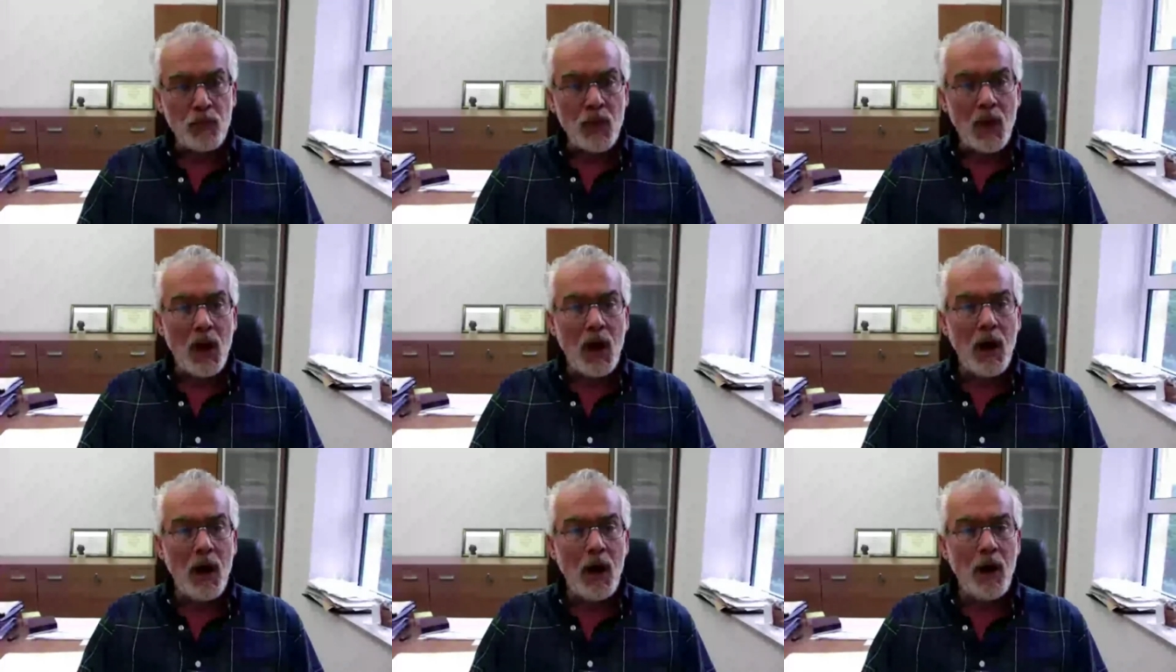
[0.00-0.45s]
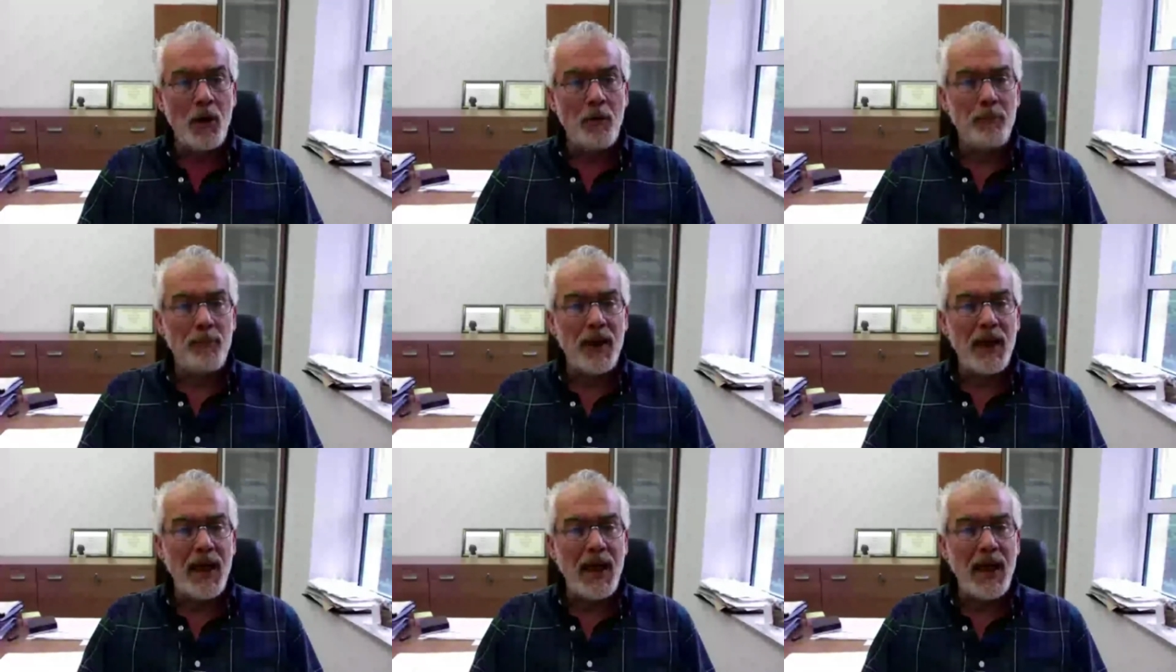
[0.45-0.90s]

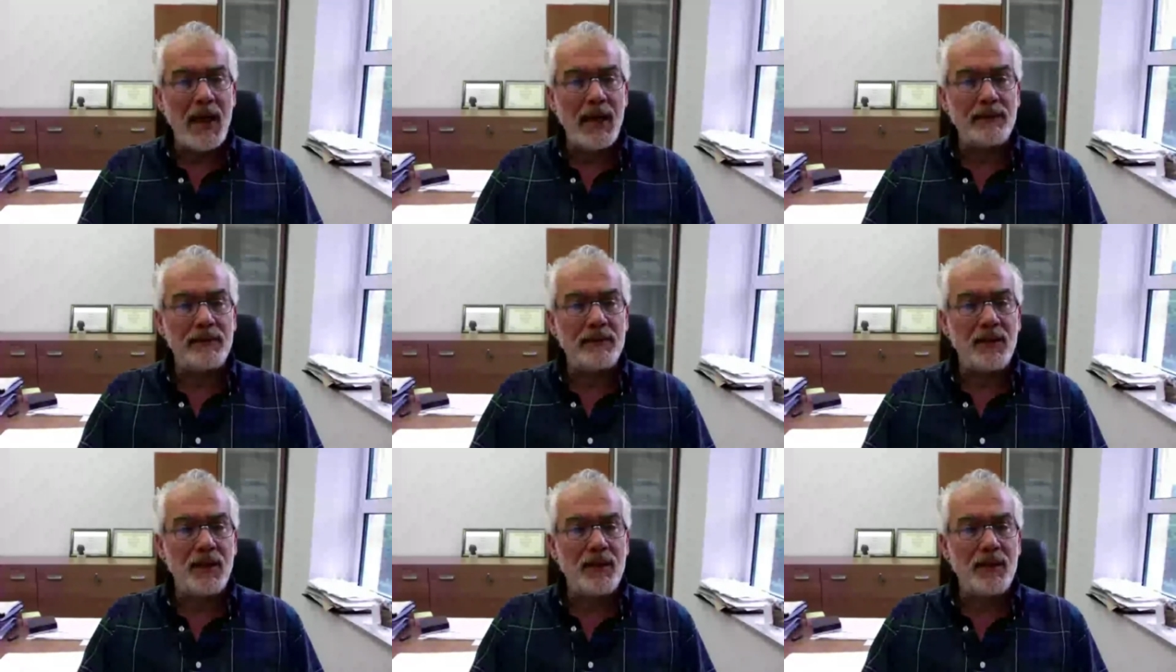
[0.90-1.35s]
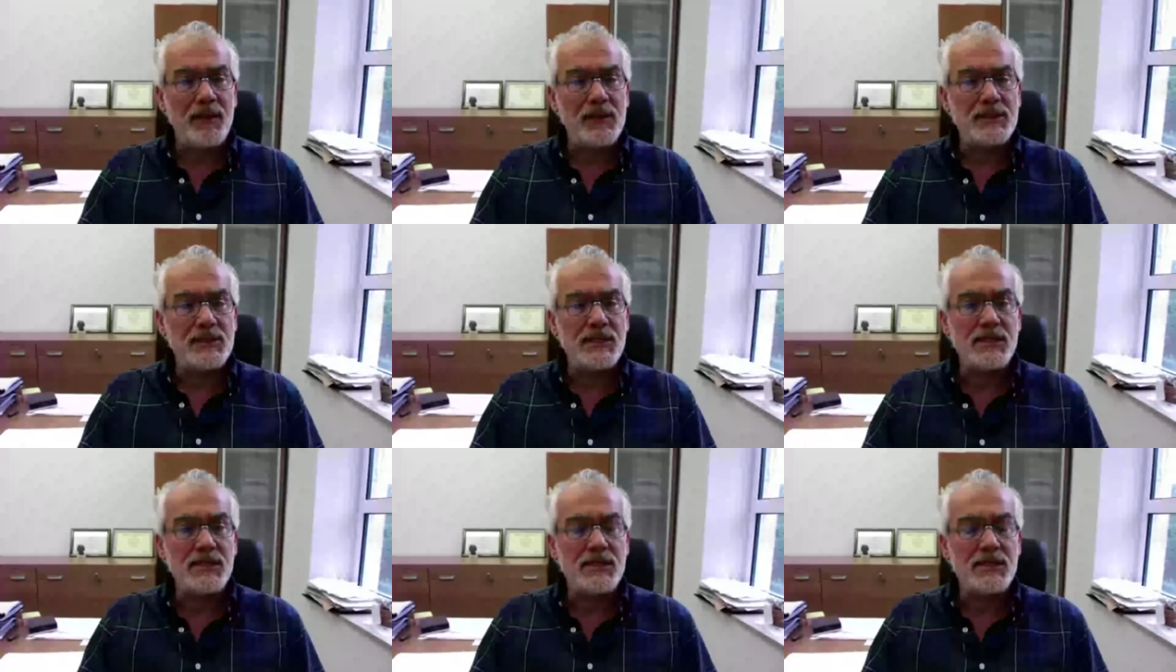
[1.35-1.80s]
And this
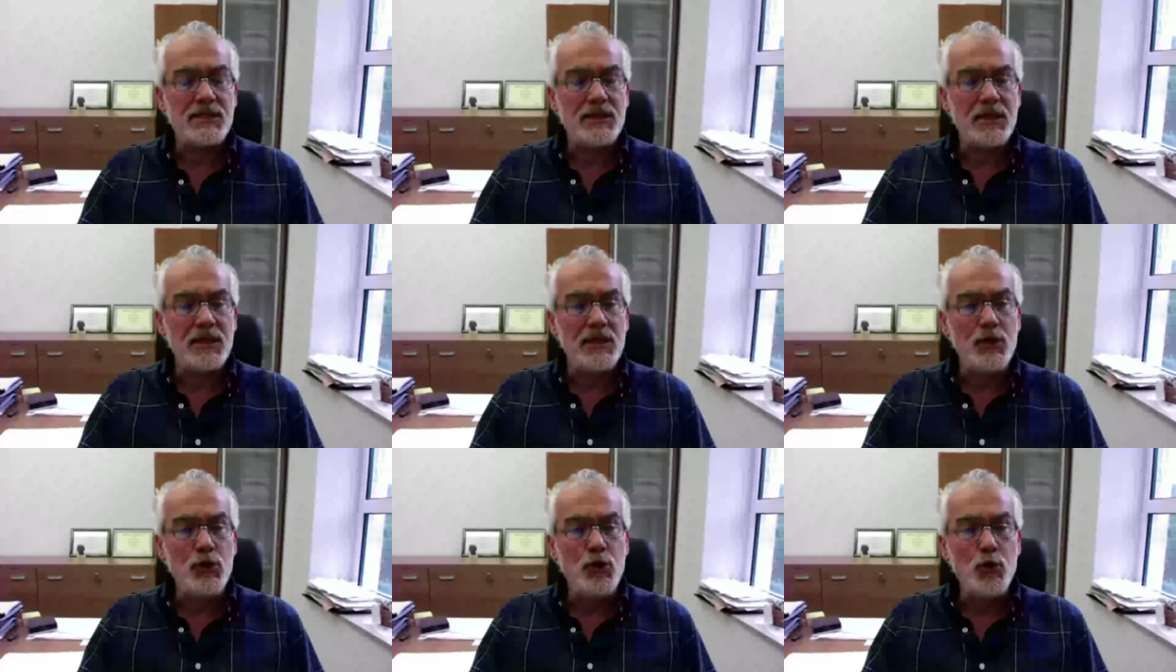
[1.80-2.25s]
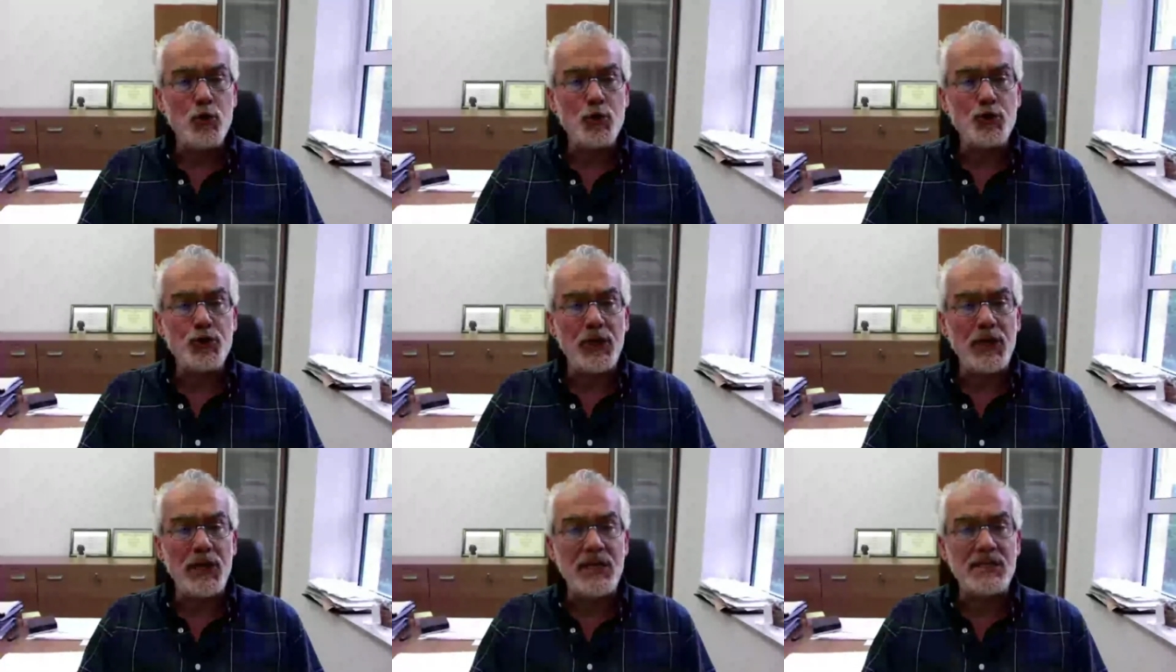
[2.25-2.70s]
is
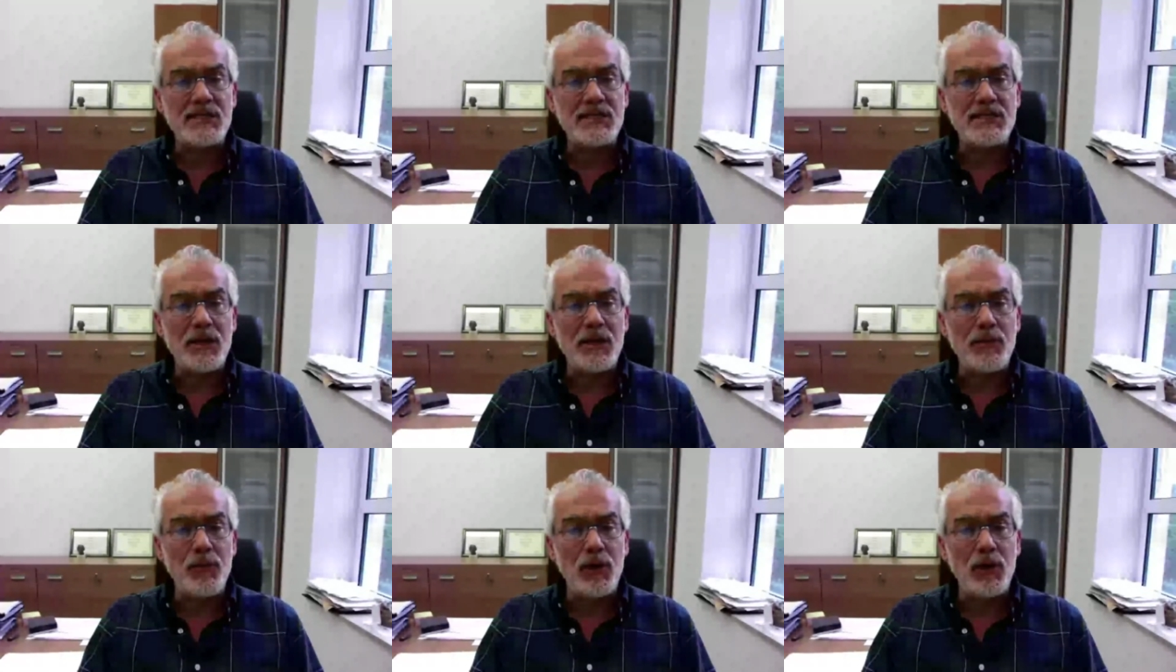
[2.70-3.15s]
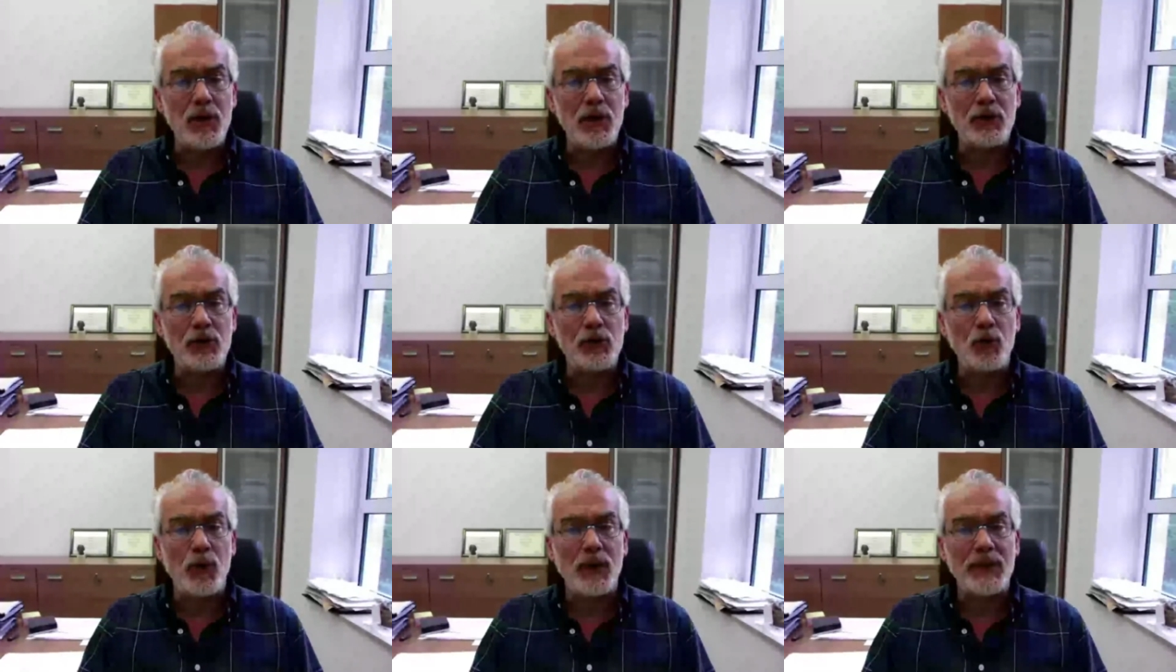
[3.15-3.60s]
usually similar
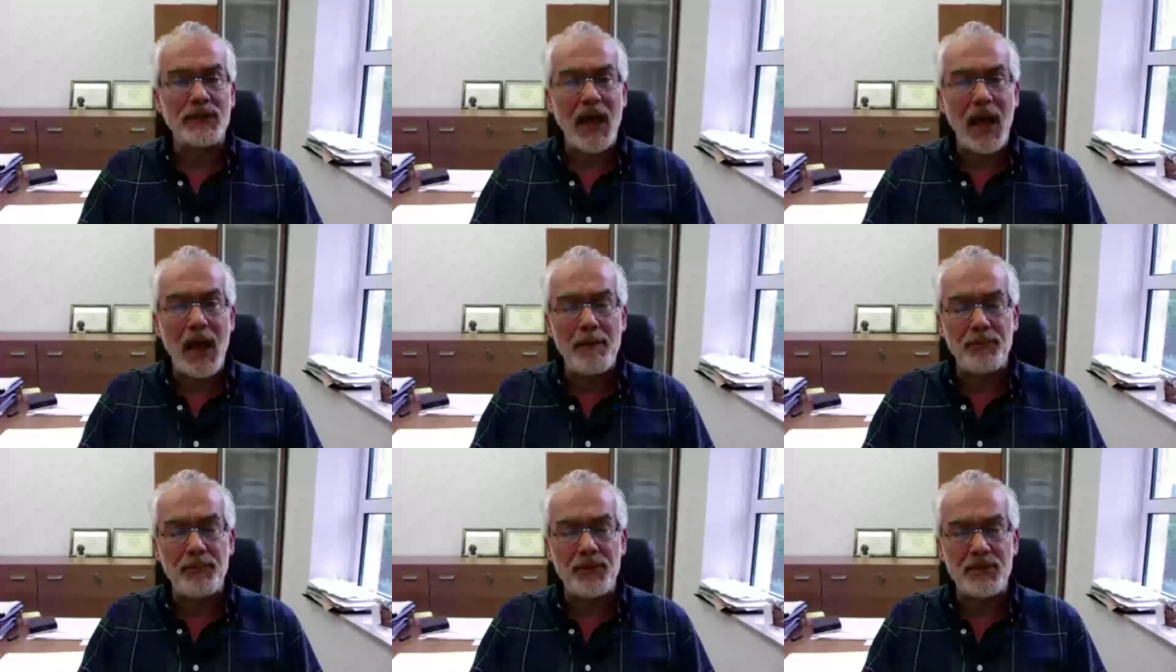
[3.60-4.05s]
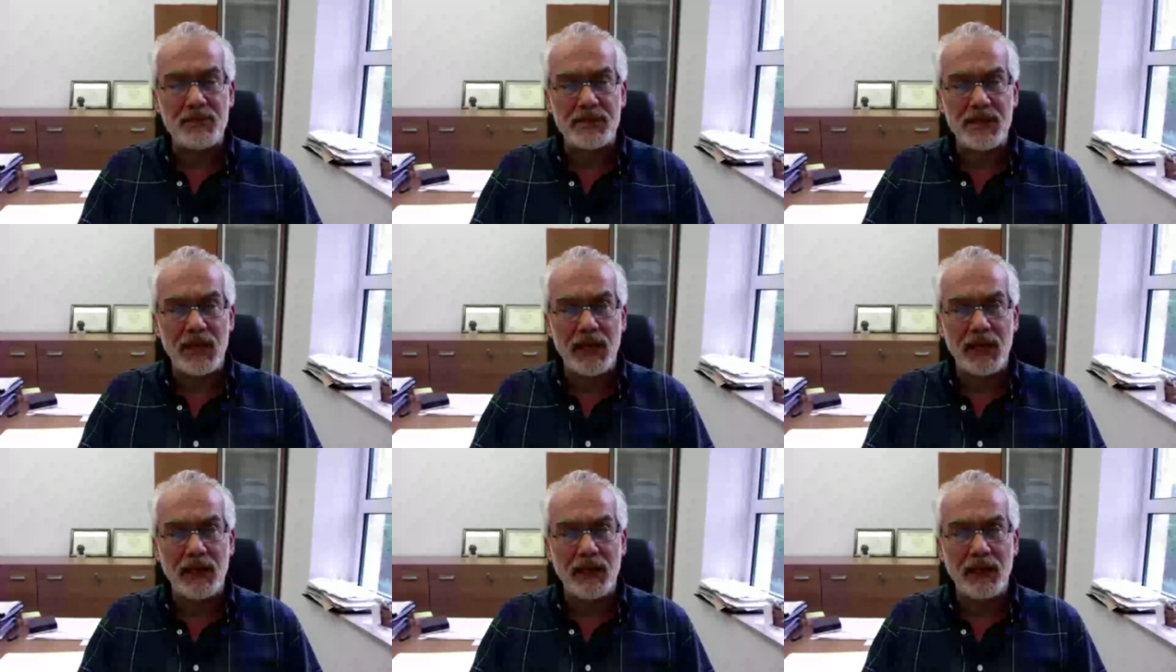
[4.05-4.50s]
to what happens
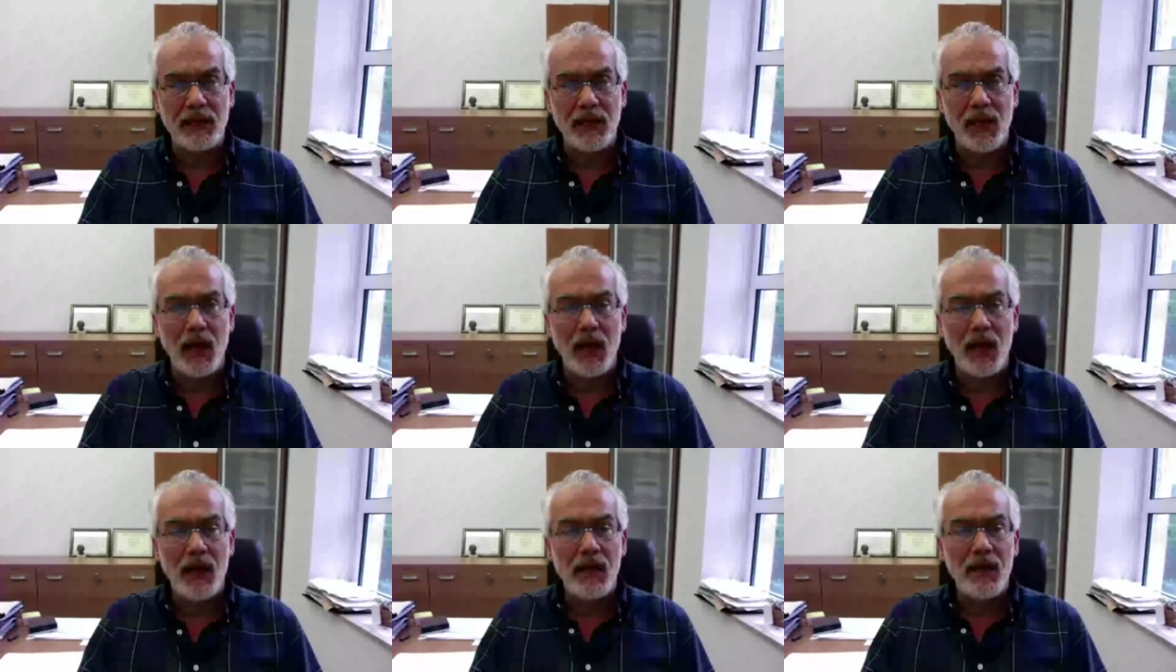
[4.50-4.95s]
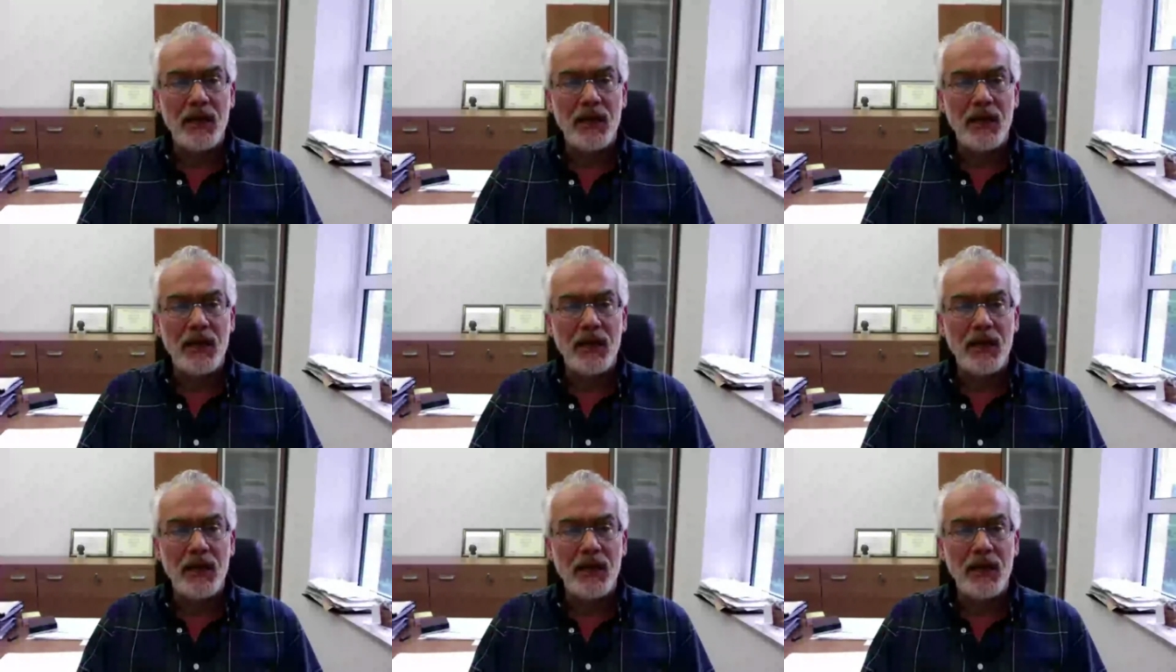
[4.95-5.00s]
in